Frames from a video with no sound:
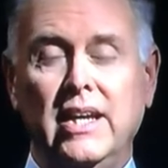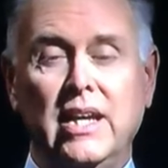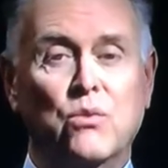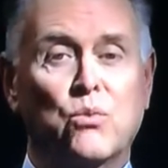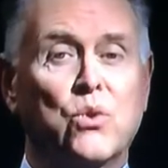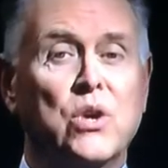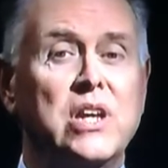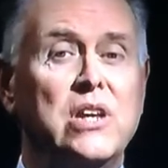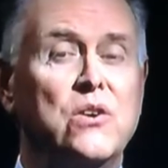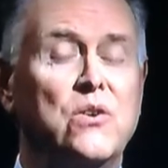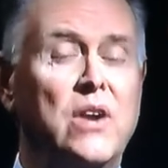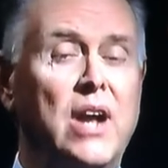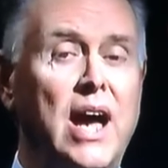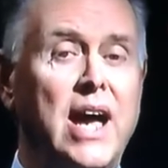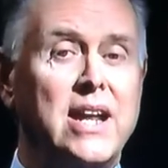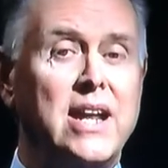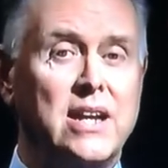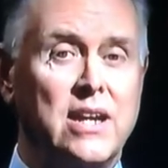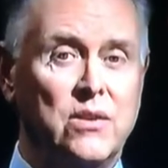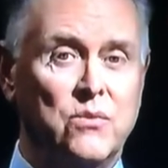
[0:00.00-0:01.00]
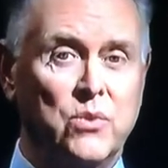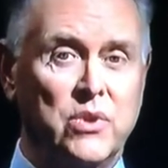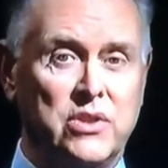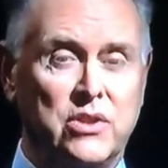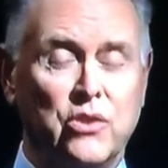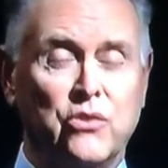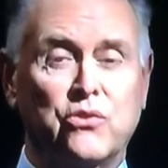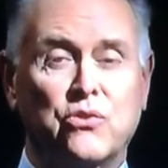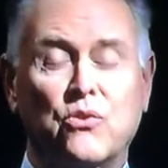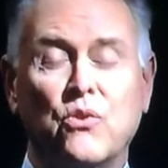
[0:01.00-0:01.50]
He reunited
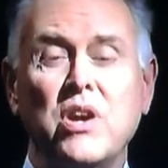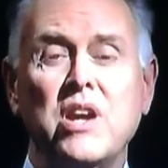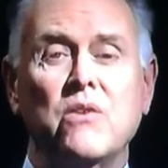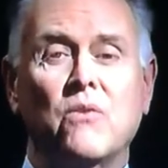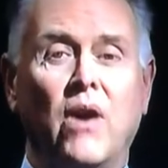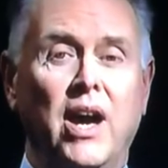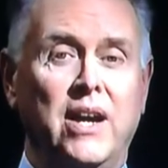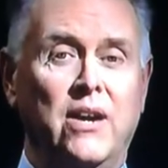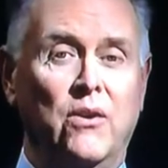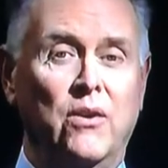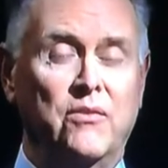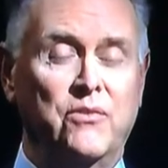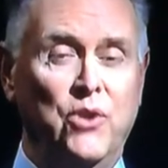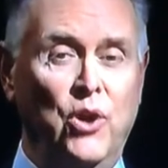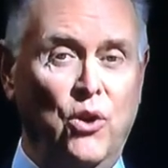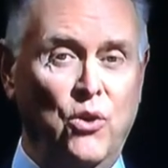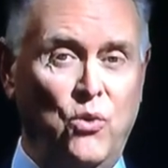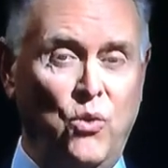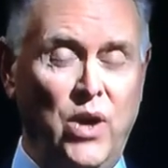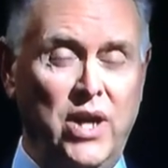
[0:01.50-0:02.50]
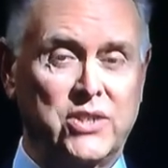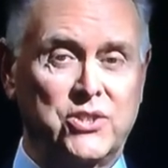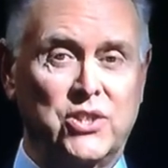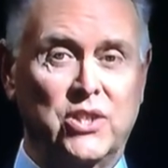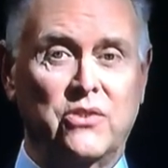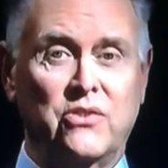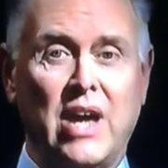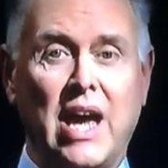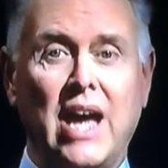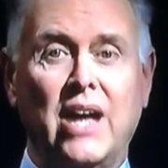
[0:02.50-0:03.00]
with the screenwriter of No
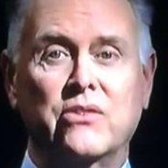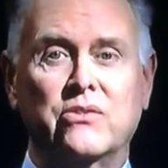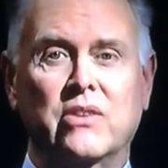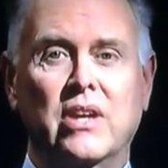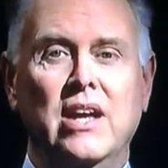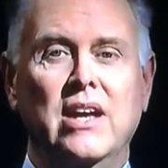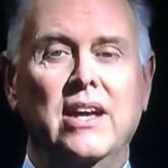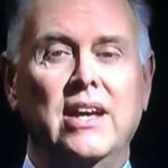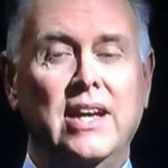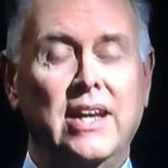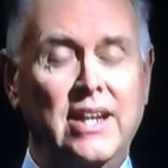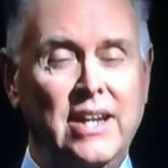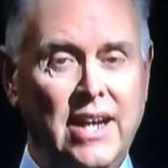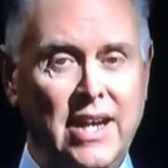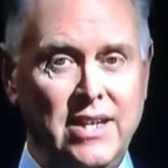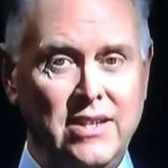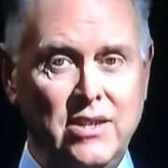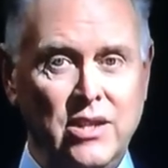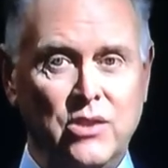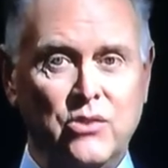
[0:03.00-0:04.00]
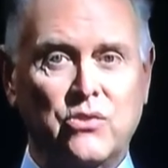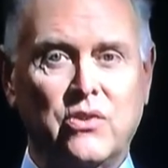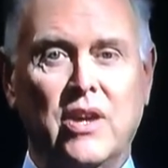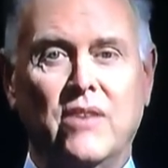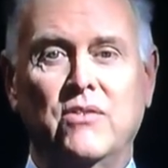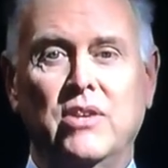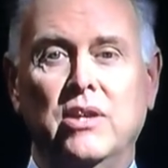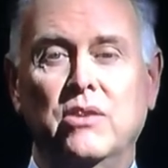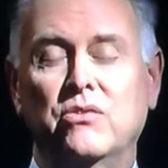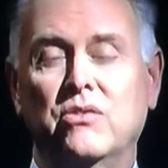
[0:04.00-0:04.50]
Questions Asked in
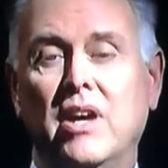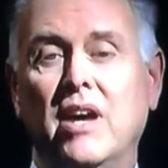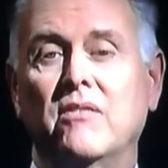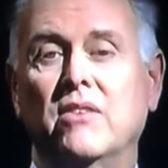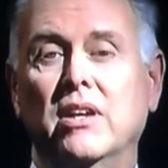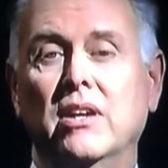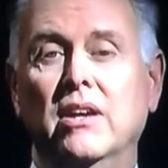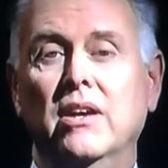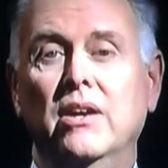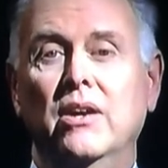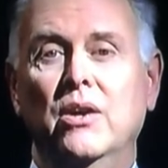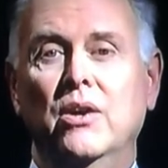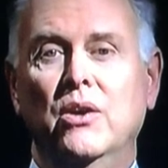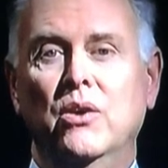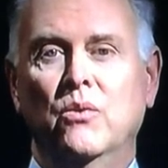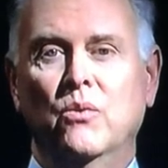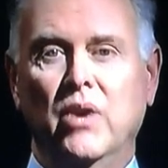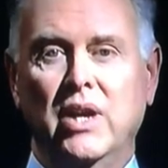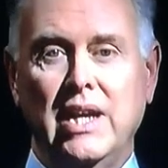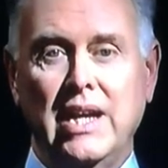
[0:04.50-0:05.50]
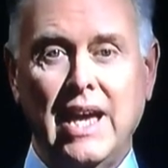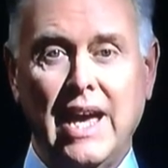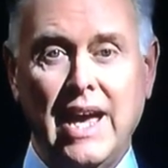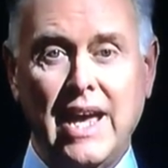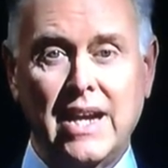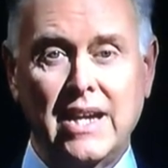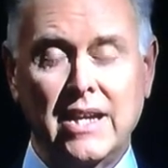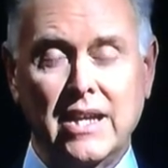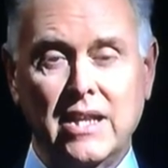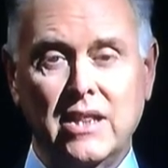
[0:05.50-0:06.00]
1977 when
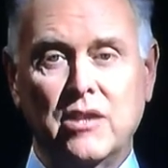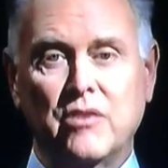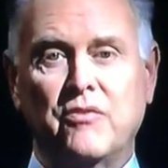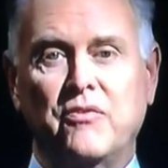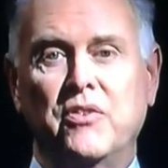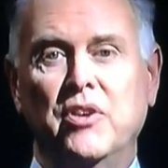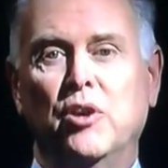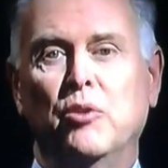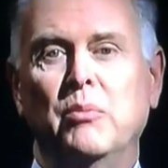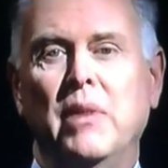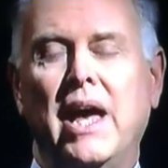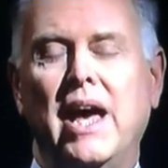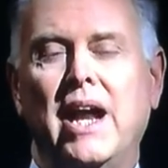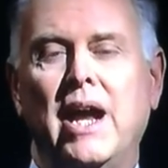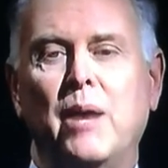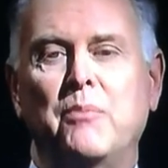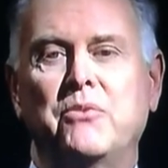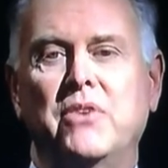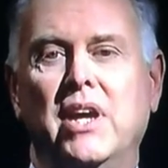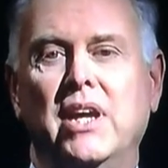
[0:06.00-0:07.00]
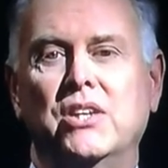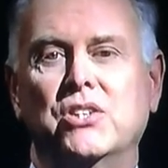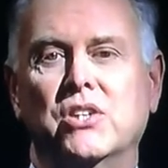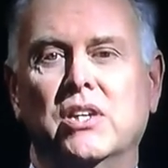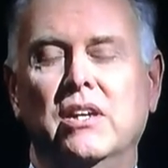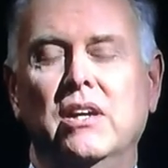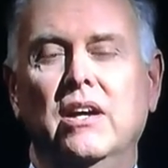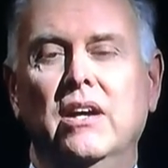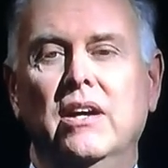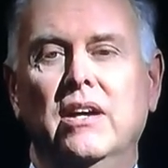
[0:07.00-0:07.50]
he edited the film
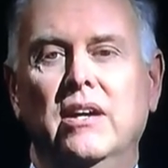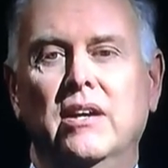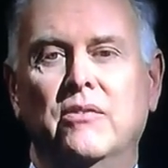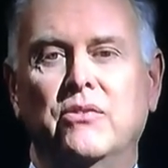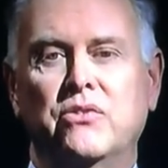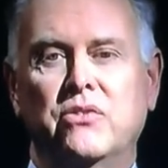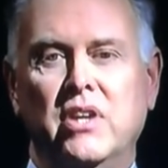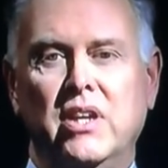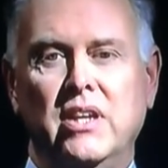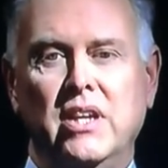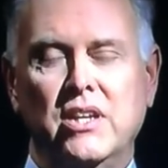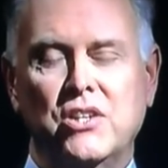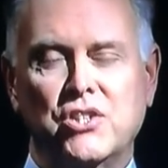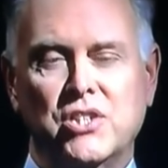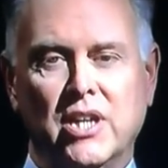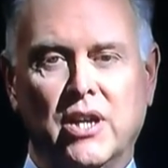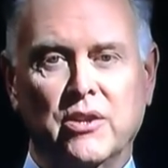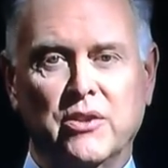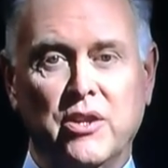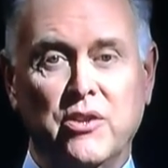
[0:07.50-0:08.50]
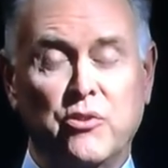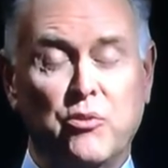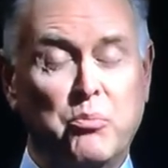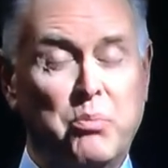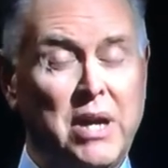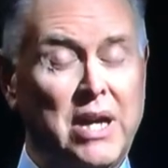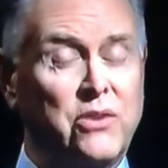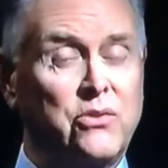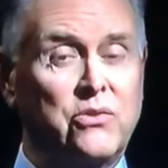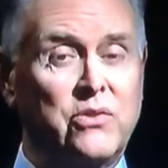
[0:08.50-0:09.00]
adaptation of Sidney
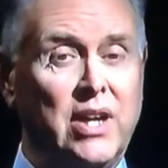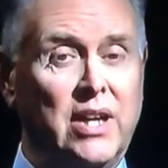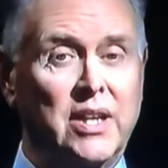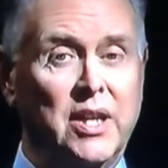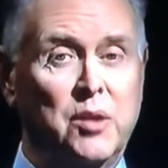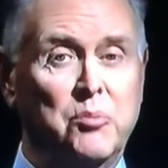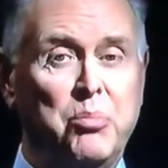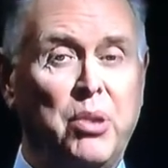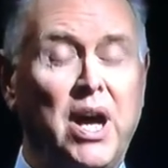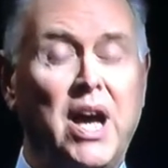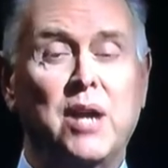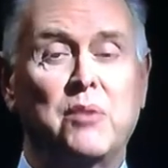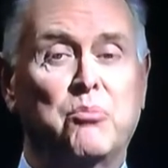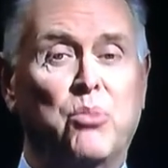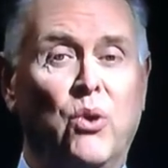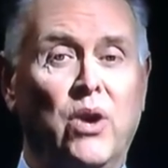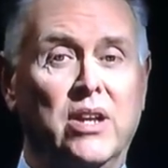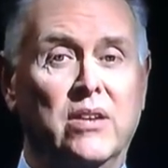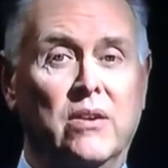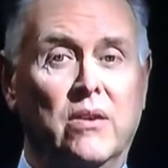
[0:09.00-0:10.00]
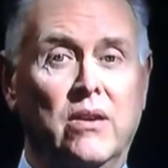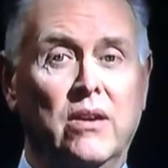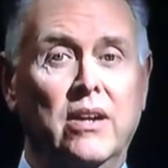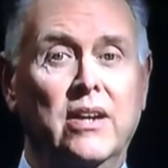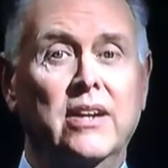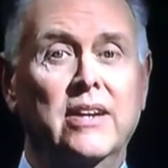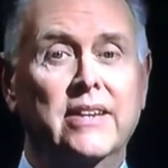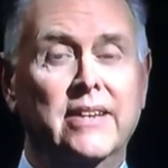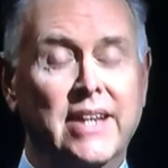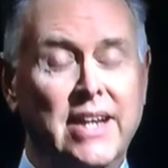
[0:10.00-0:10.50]
Sheldon's best selling
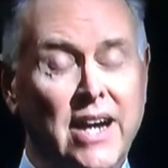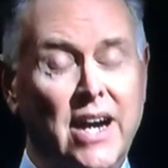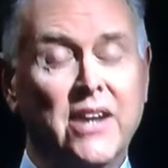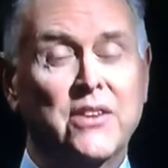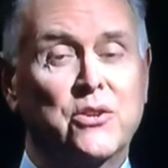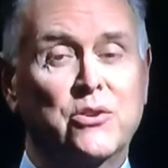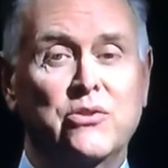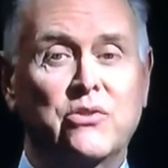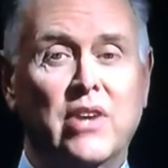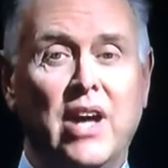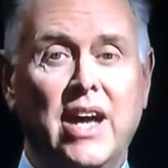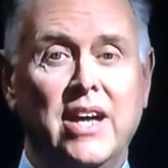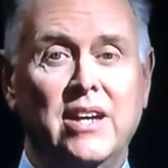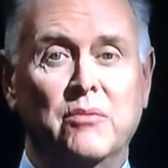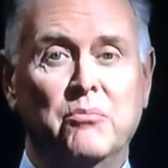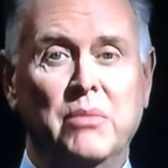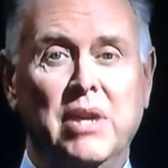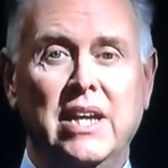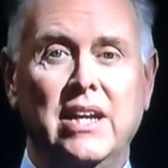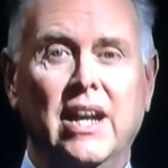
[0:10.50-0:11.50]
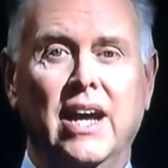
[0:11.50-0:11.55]
potboiler, The Other Side of